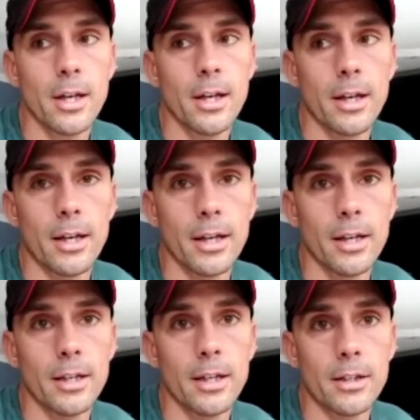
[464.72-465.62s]

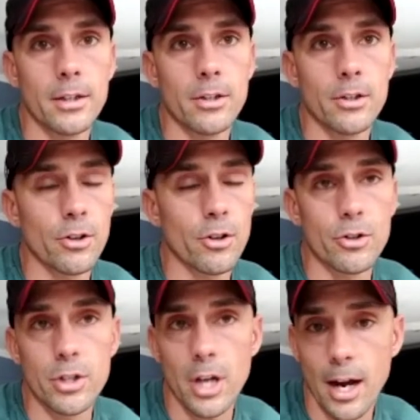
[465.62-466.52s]
and you're
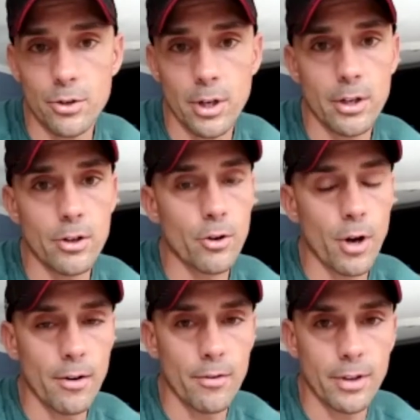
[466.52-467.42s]
dehydrated or you don't
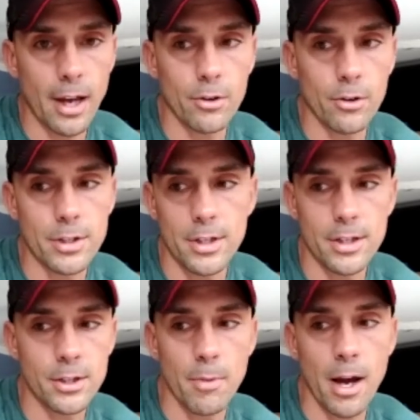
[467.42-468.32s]
have enough calories, it
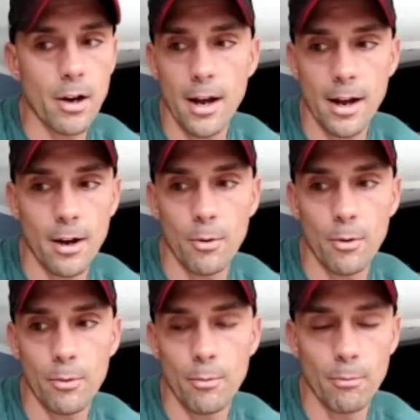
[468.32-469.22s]
doesn't matter how
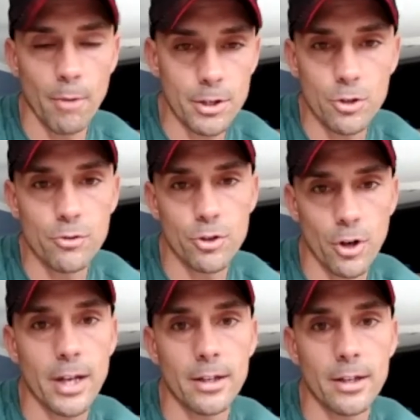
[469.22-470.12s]
much you
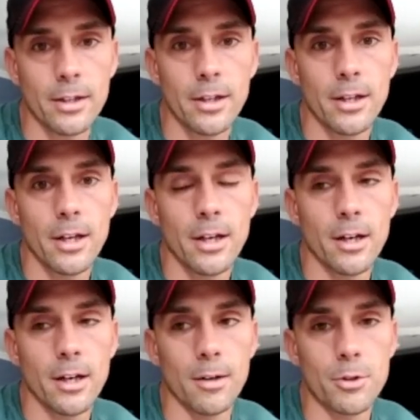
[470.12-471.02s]
trained.
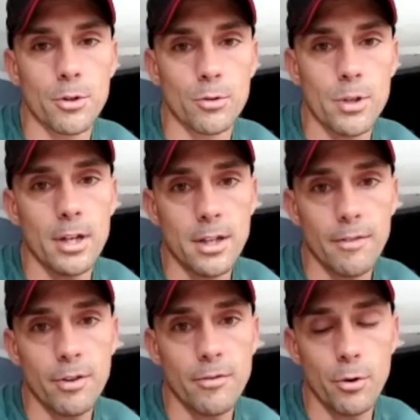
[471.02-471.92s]
So yeah,
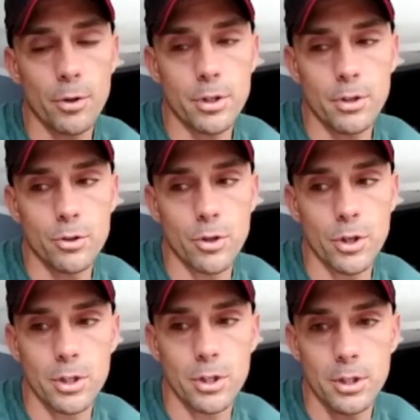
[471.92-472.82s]
definitely focus on
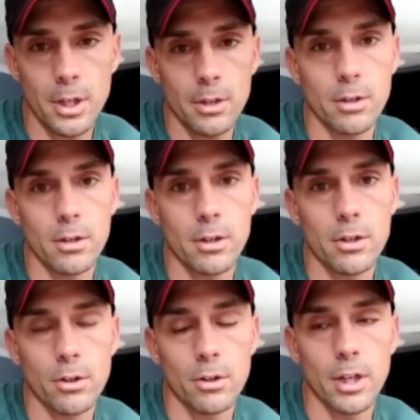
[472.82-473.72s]
nutrition, getting
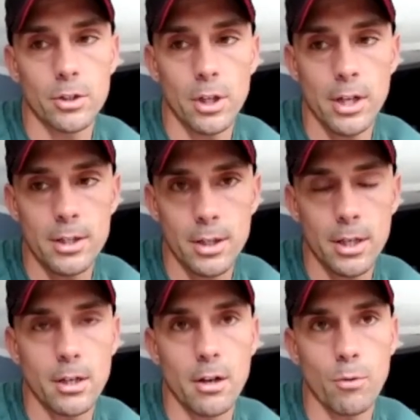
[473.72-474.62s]
electrolytes,
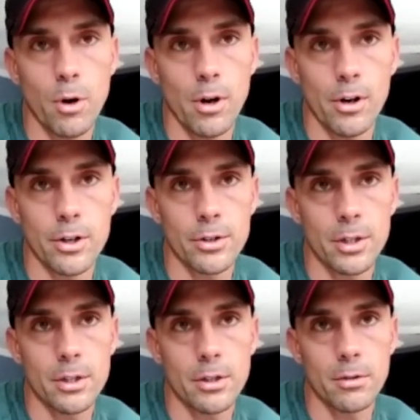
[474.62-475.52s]
getting enough water in your
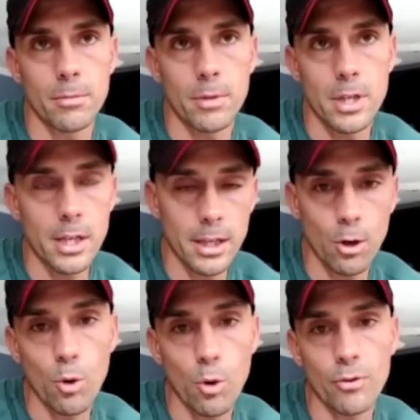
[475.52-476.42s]
system, eating
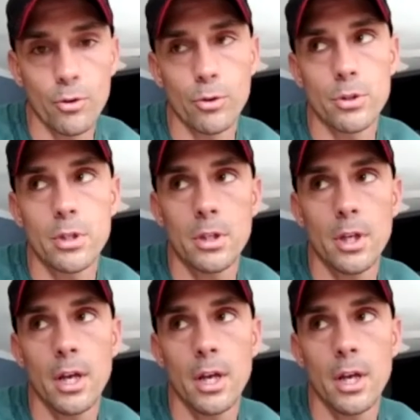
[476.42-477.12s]
whole foods,